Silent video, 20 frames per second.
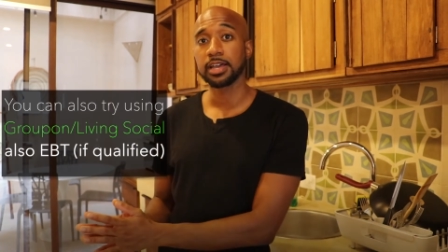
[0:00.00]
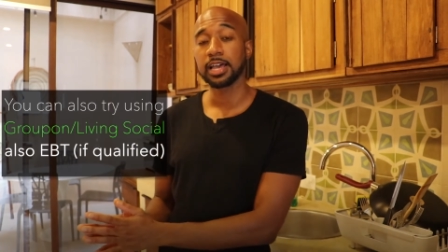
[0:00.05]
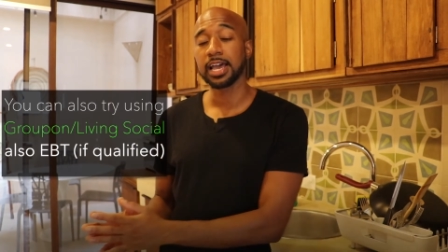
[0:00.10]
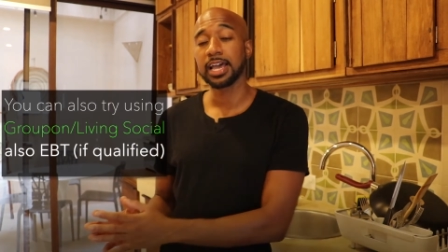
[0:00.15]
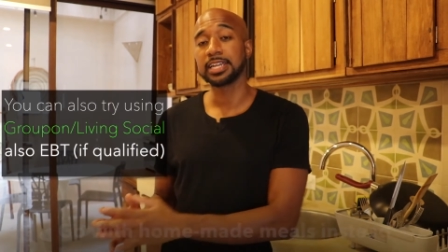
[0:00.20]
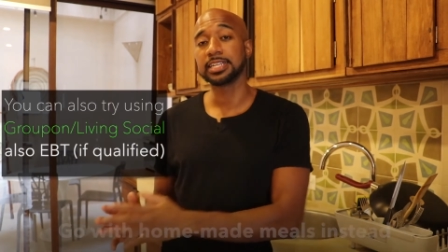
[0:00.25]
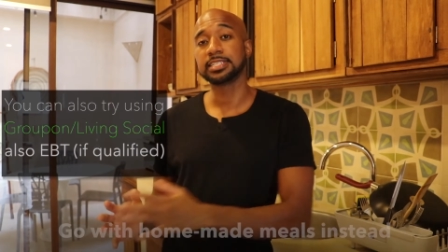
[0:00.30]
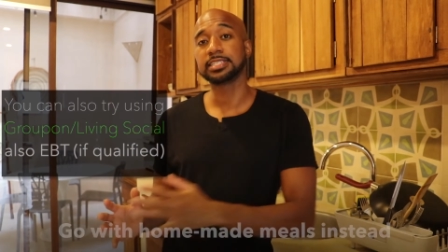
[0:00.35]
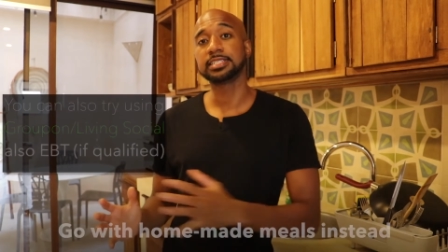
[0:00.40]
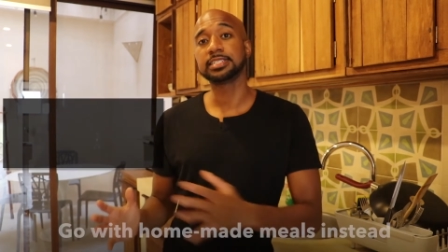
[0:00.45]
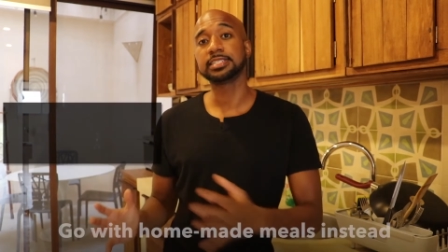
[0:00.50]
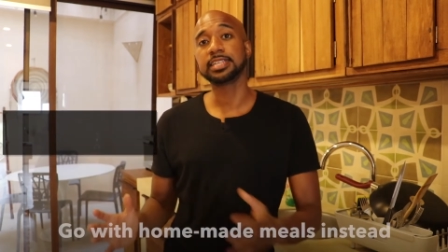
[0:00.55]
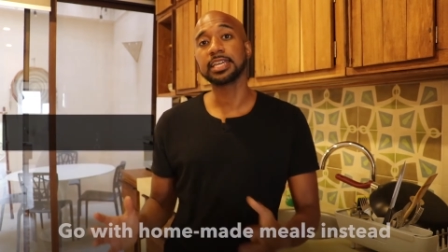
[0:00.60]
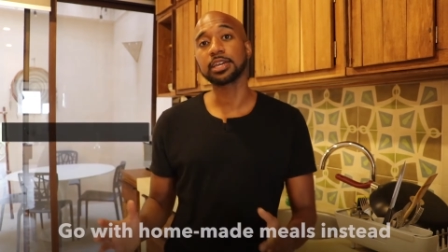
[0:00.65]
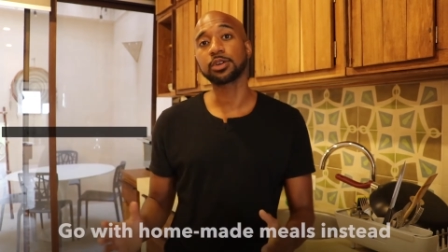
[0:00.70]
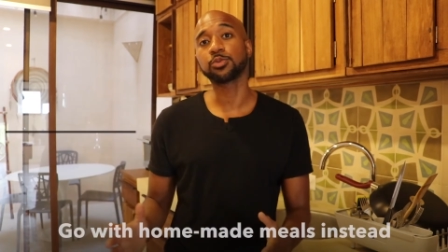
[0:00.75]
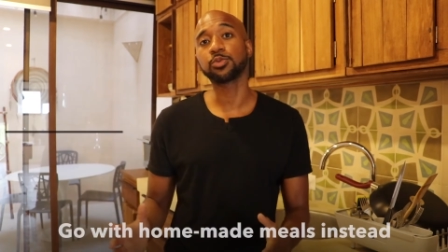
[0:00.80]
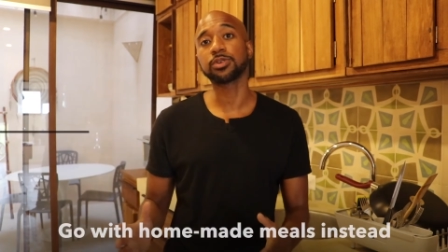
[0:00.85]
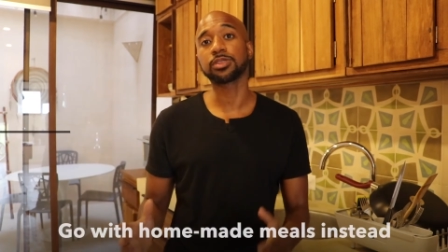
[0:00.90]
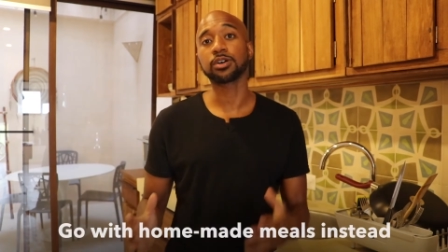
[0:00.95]
and
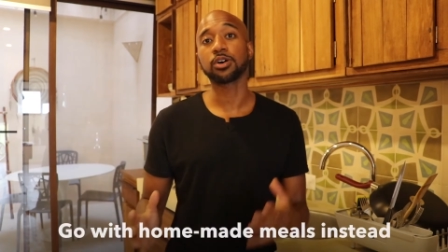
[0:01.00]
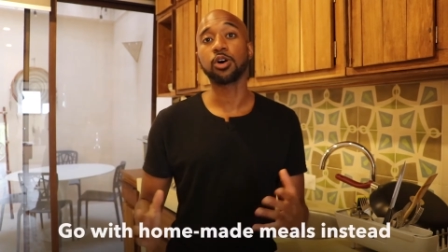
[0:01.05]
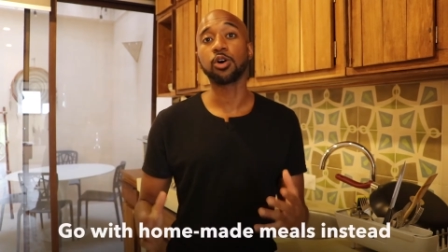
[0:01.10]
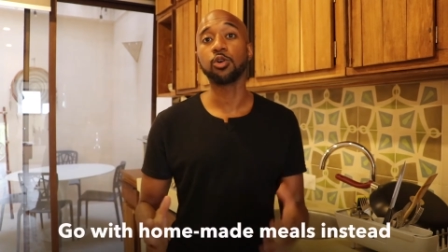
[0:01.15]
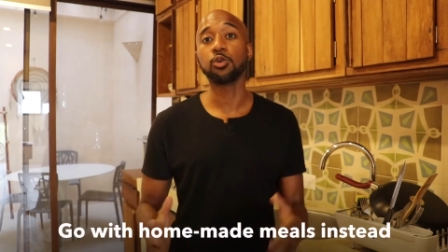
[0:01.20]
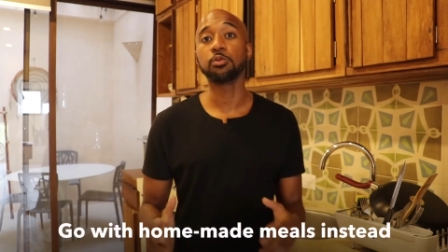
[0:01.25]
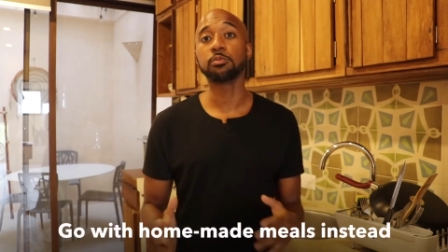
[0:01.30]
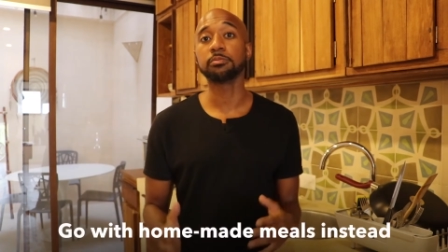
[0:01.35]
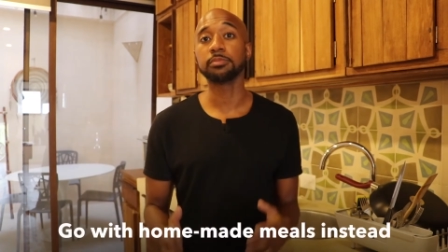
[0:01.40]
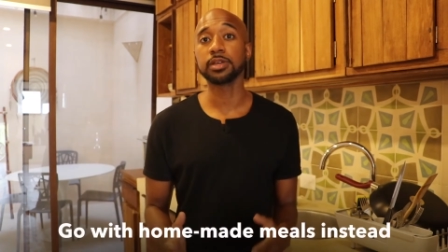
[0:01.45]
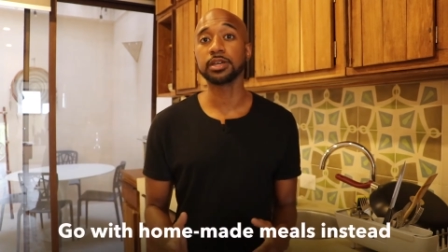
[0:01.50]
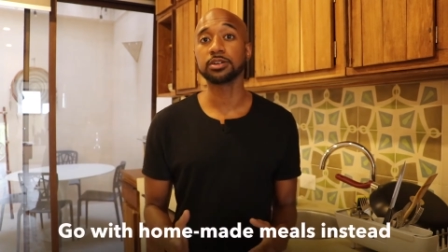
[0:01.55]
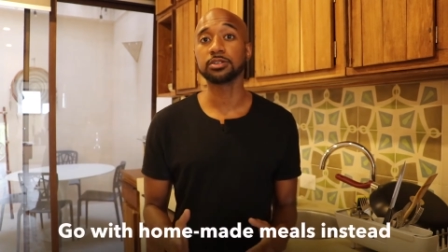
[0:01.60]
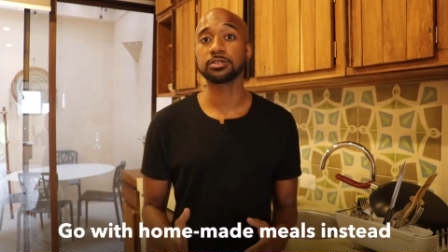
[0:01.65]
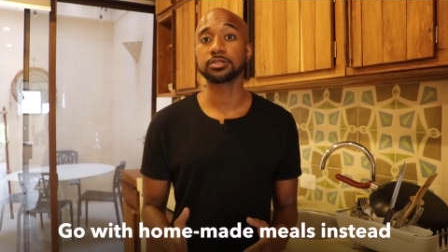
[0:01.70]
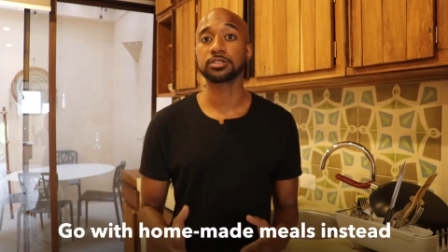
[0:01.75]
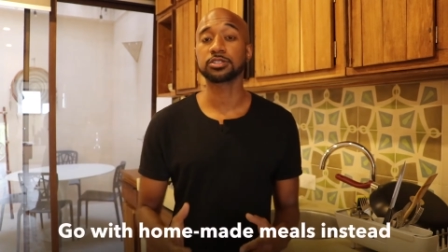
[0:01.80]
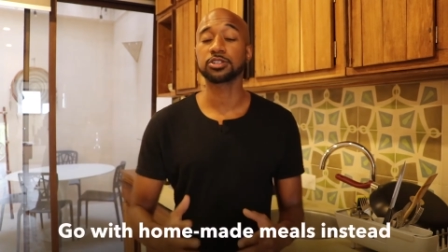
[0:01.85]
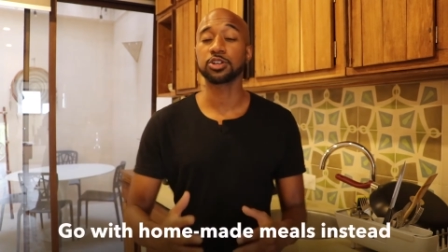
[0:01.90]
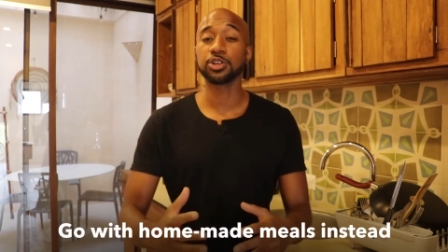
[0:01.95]
stick with home
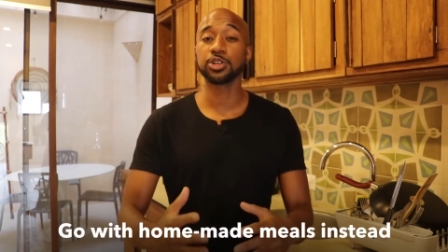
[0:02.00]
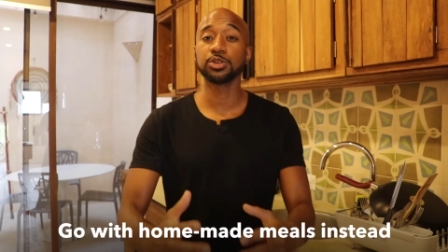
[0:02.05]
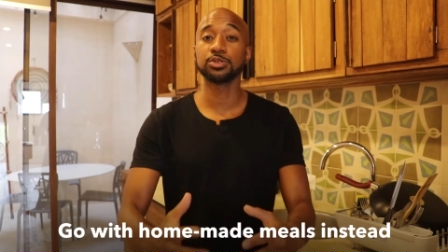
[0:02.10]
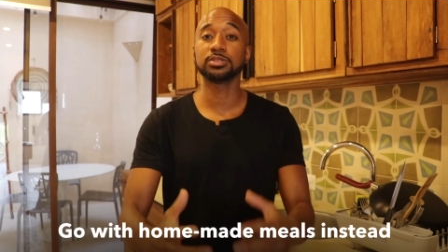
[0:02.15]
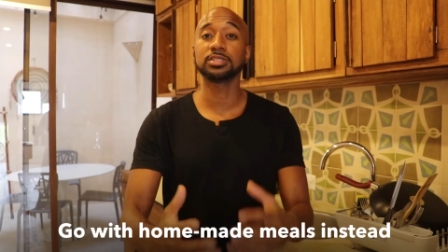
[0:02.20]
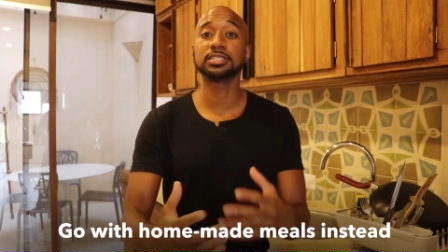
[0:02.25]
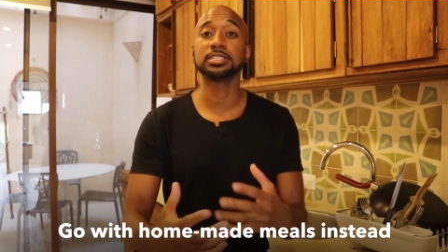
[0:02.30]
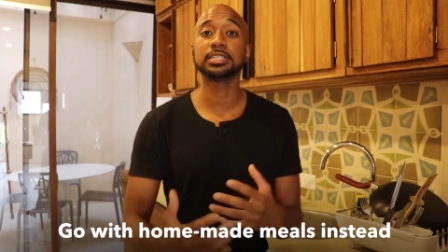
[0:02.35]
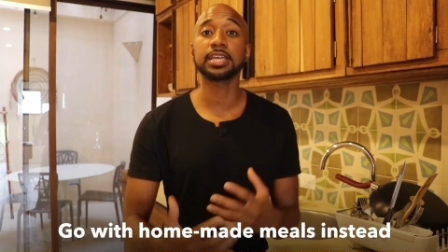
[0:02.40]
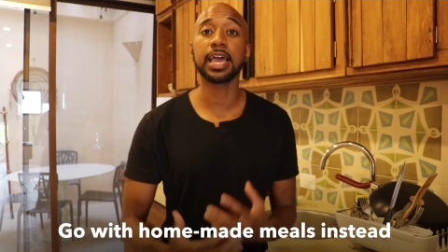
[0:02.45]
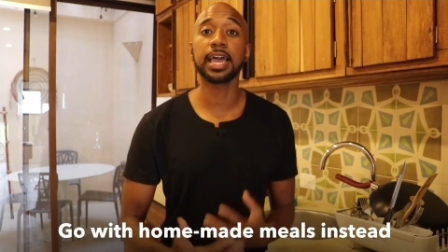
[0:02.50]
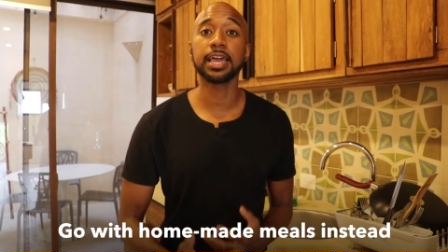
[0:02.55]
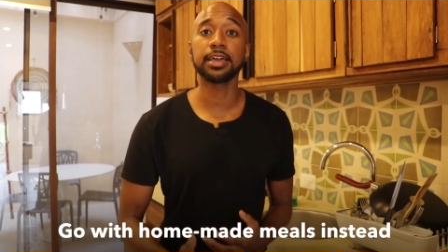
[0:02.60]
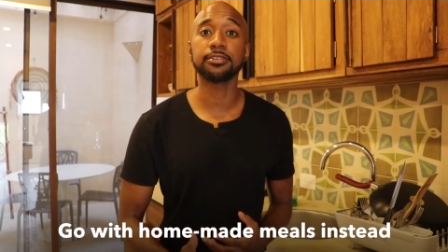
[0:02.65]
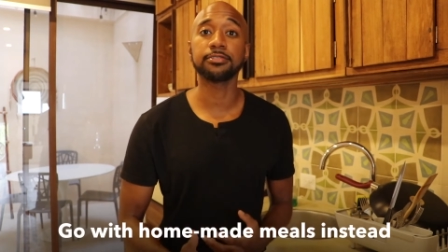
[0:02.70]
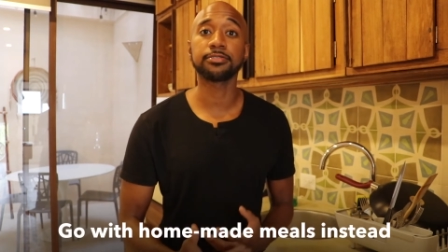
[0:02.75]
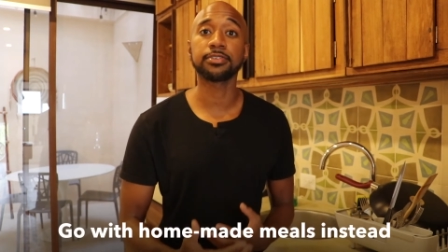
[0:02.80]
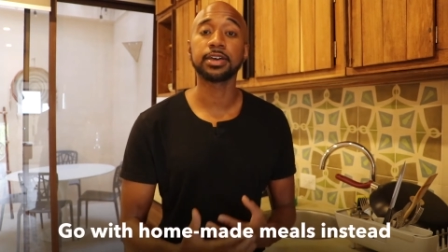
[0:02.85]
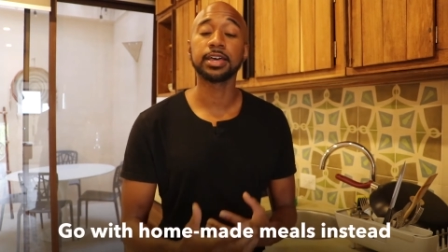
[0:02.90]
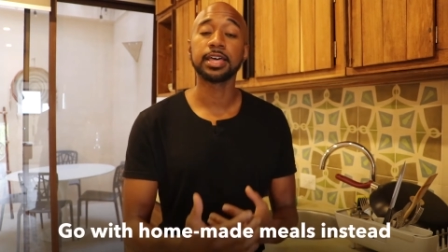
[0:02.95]
meals so you
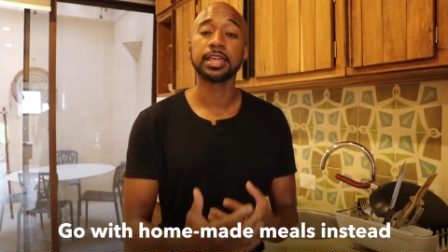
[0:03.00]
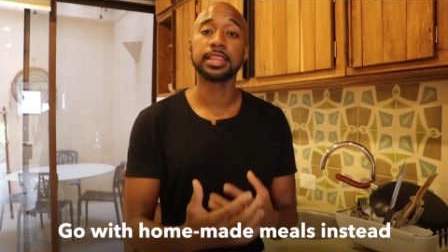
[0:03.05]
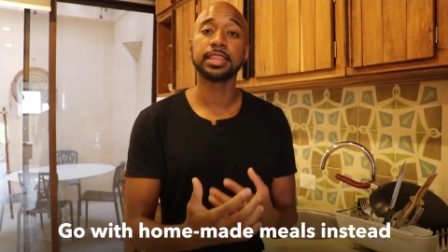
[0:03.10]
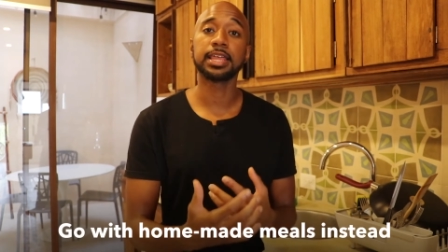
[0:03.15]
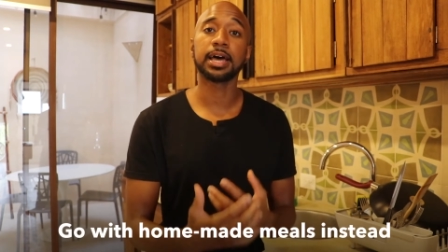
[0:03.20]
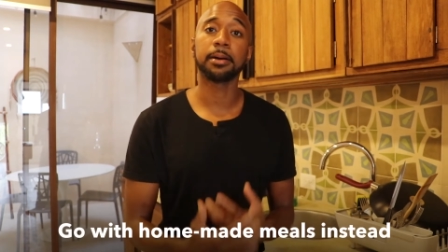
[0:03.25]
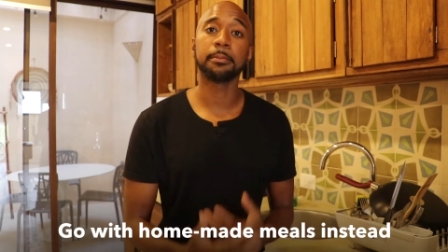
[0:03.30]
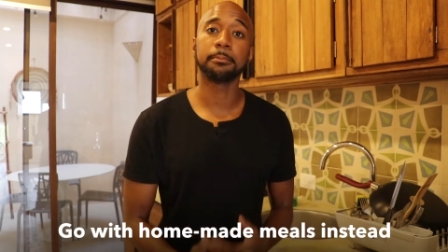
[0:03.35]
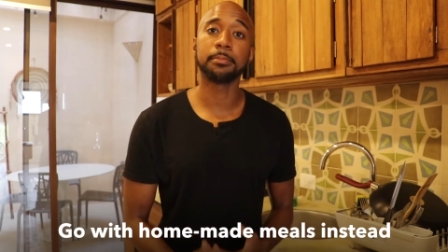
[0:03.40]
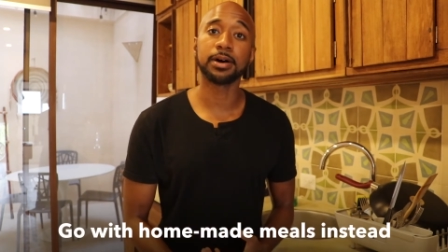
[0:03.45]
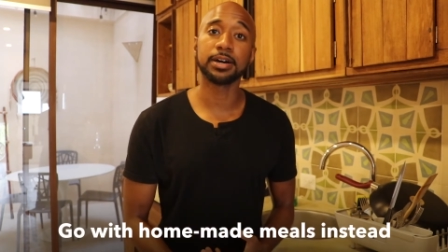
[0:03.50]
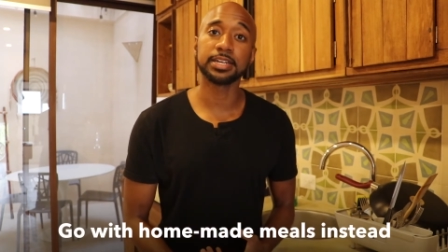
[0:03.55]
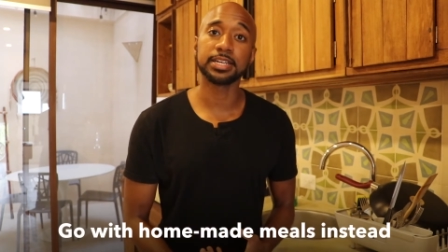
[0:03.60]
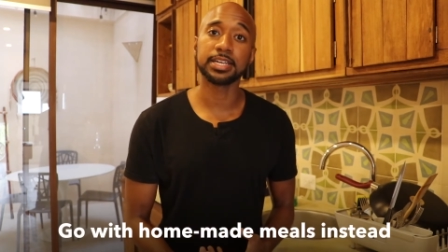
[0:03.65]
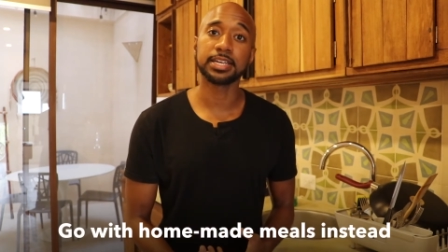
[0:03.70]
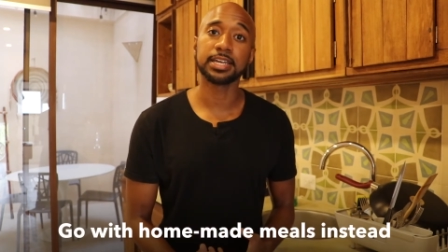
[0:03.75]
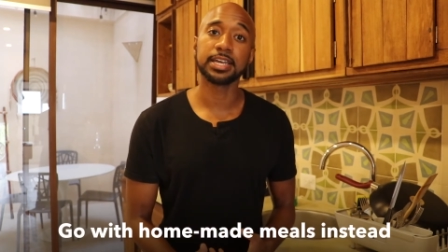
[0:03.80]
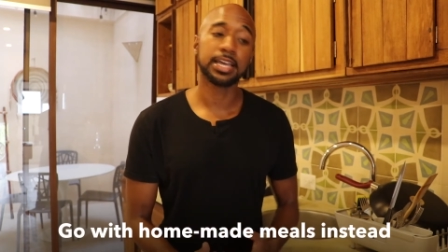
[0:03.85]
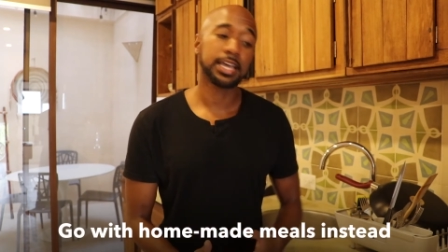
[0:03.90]
save that money